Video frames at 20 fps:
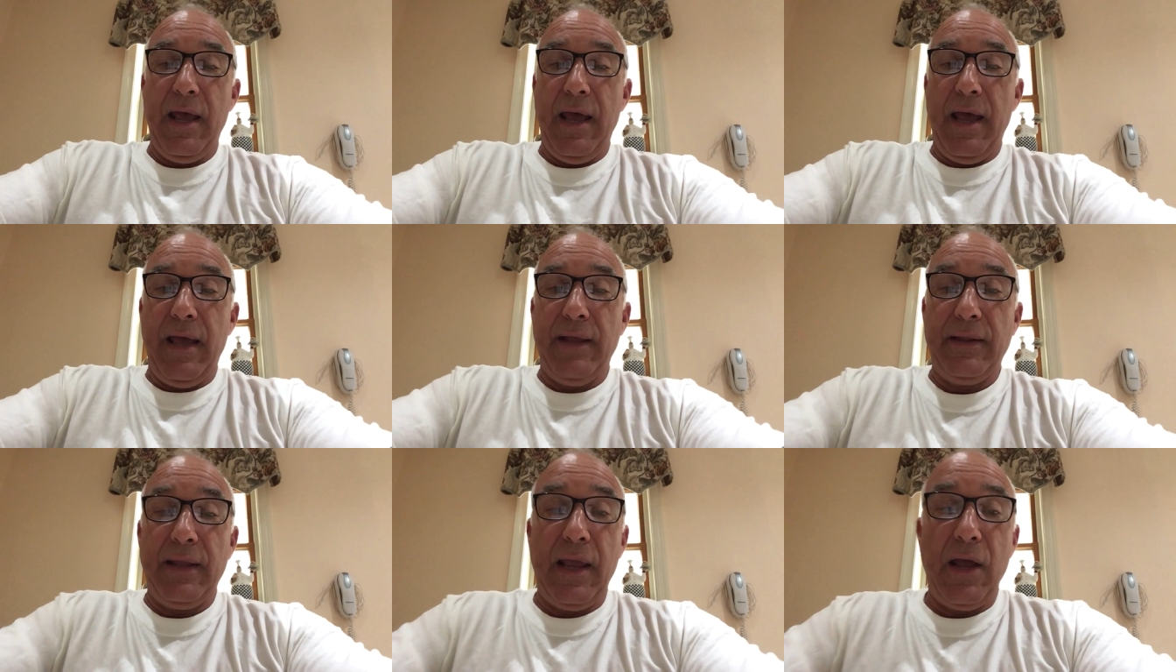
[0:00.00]

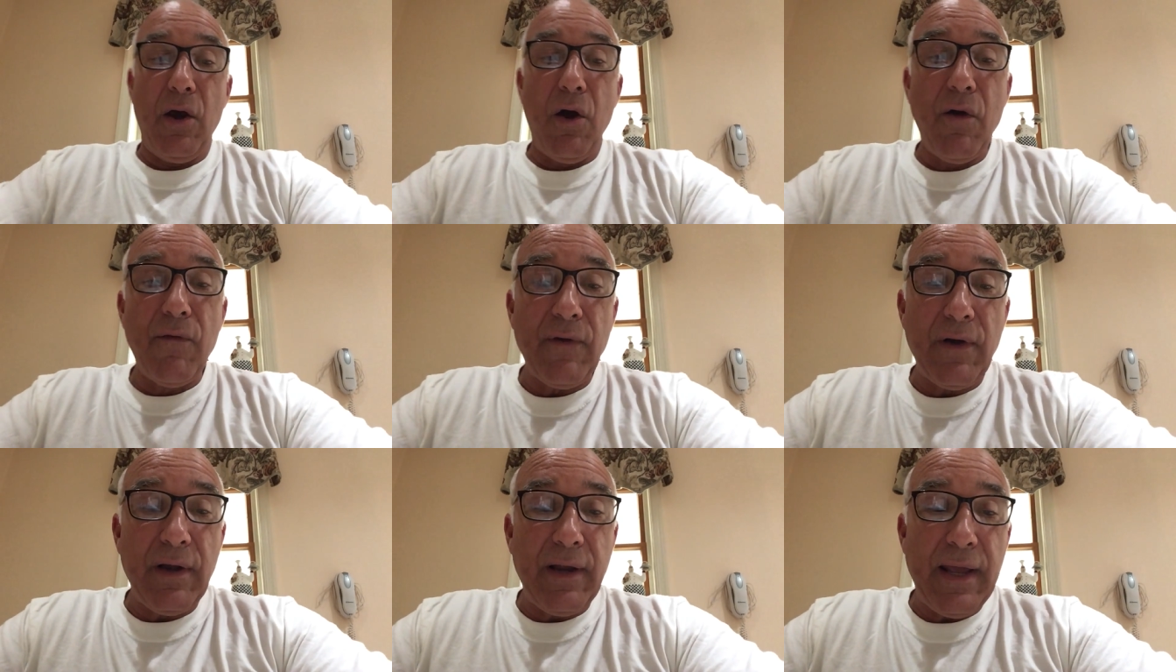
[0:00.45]
and they
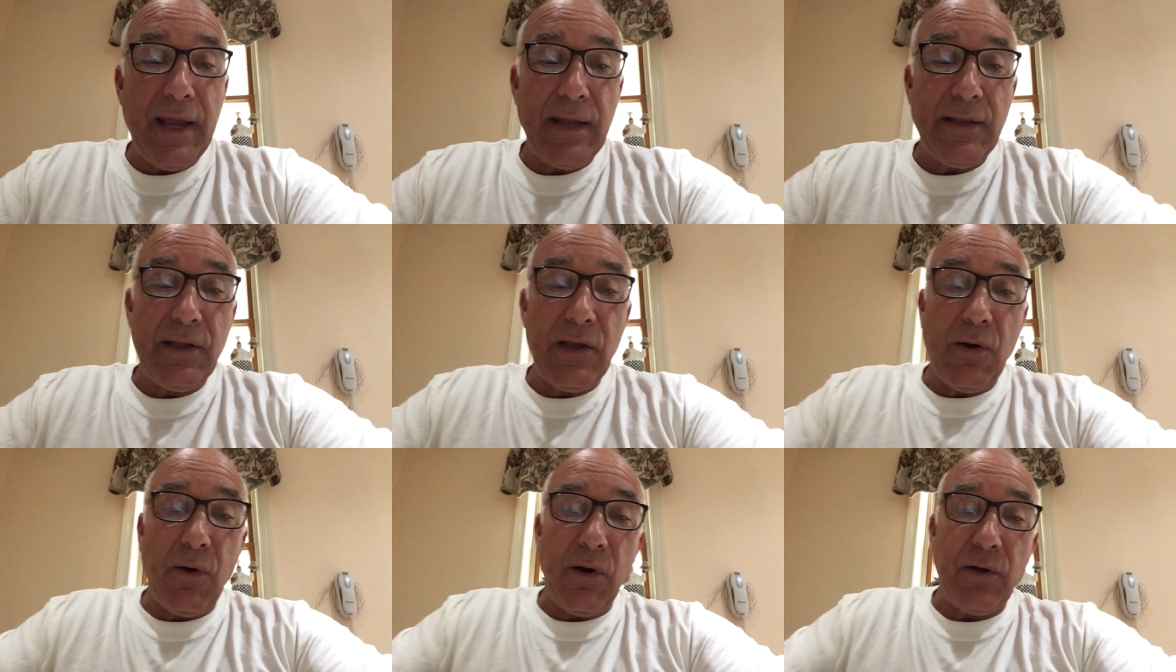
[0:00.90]

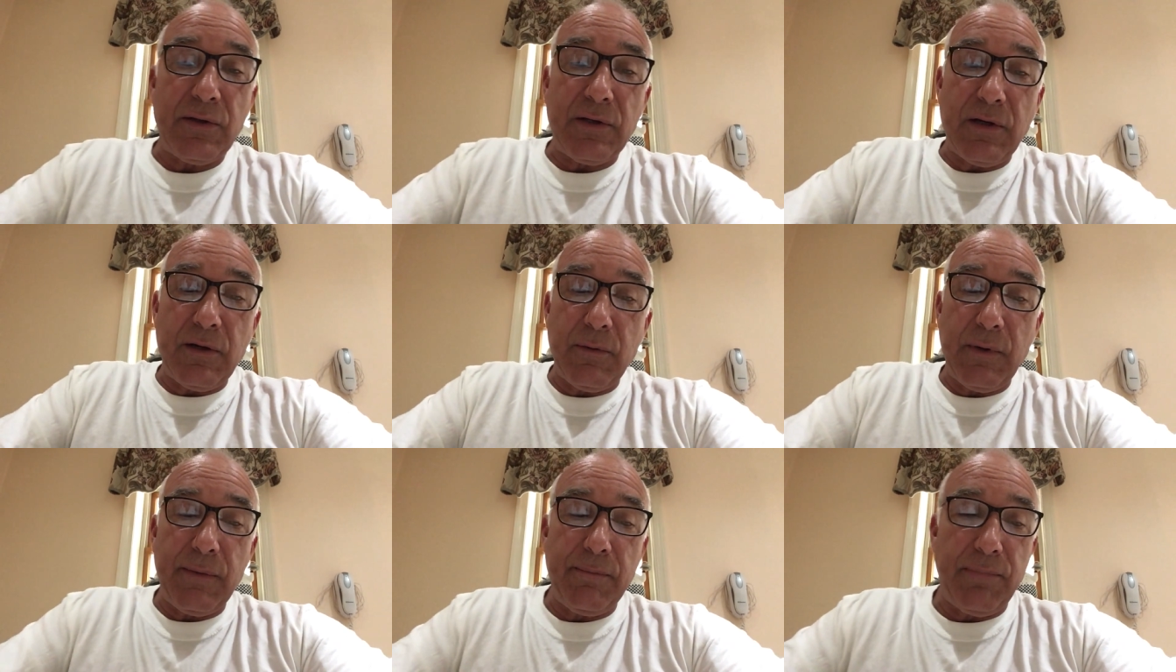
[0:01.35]
overlaid the
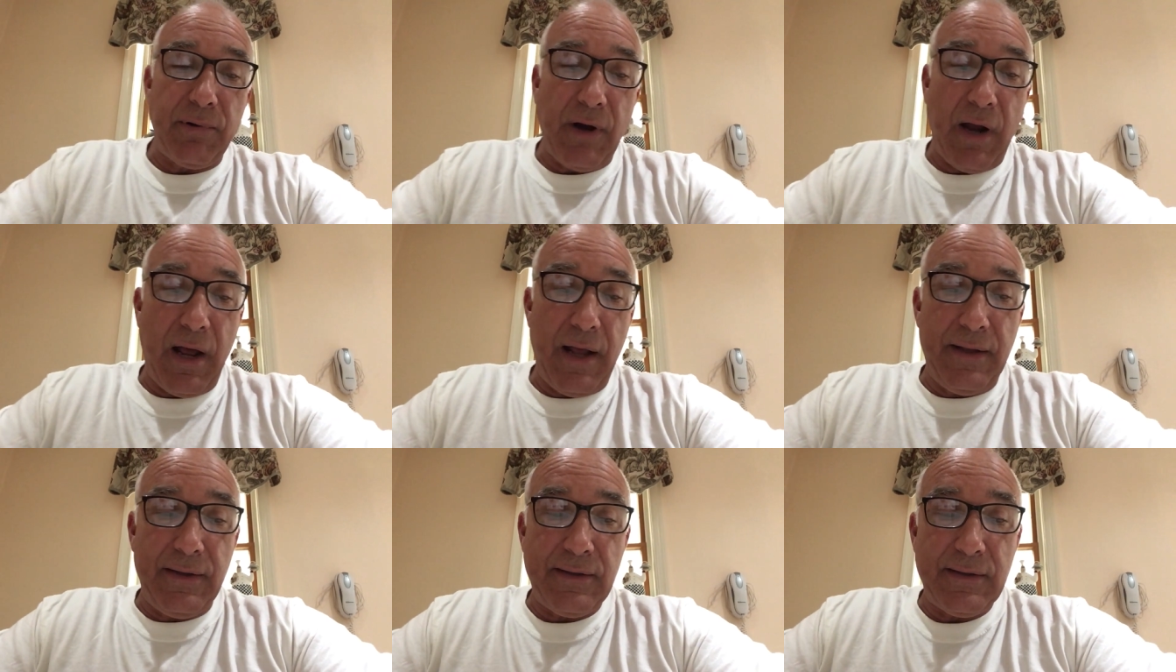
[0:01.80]
altar with
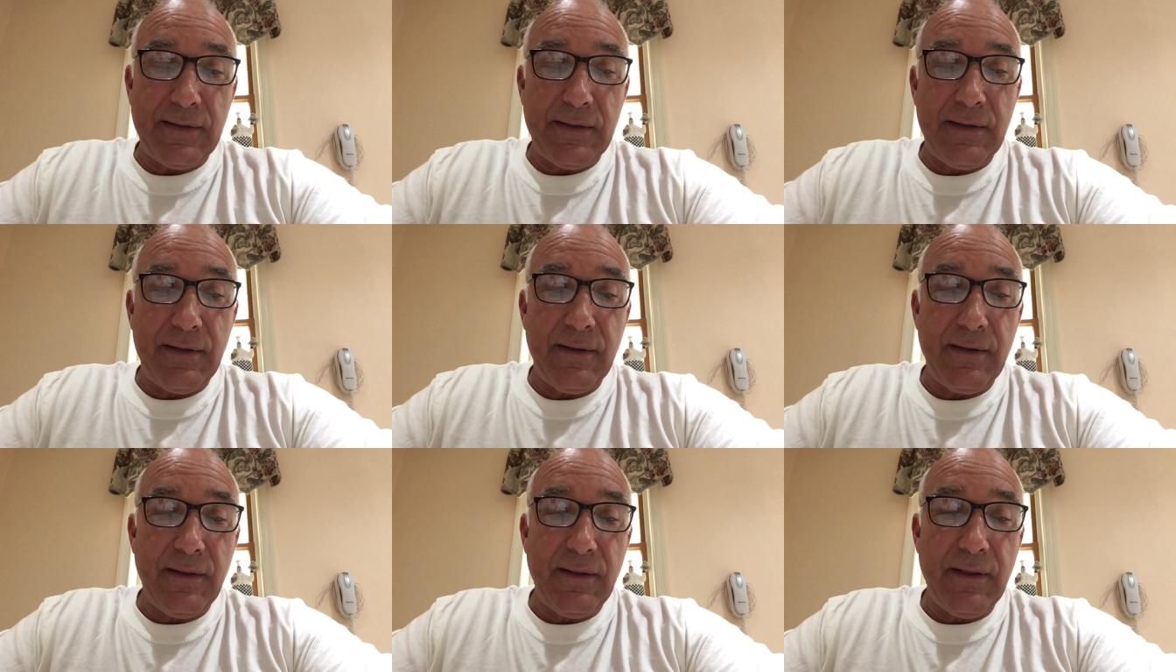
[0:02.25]
bronze.